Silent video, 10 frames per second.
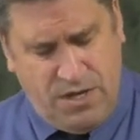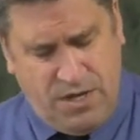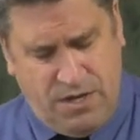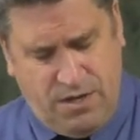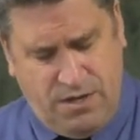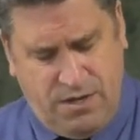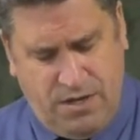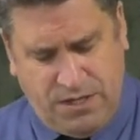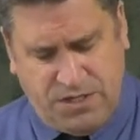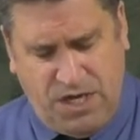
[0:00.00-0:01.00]
Uh,
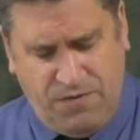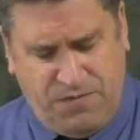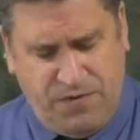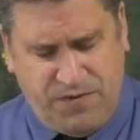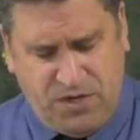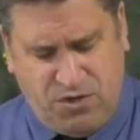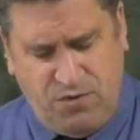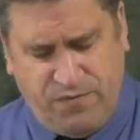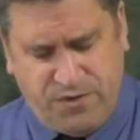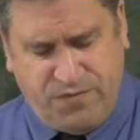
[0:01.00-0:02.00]
Isaiah
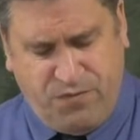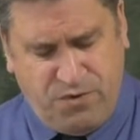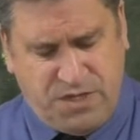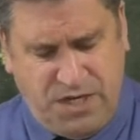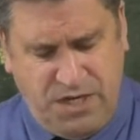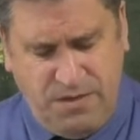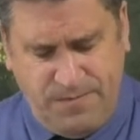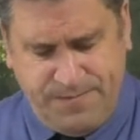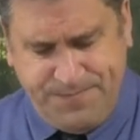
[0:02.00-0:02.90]
52, verse 14.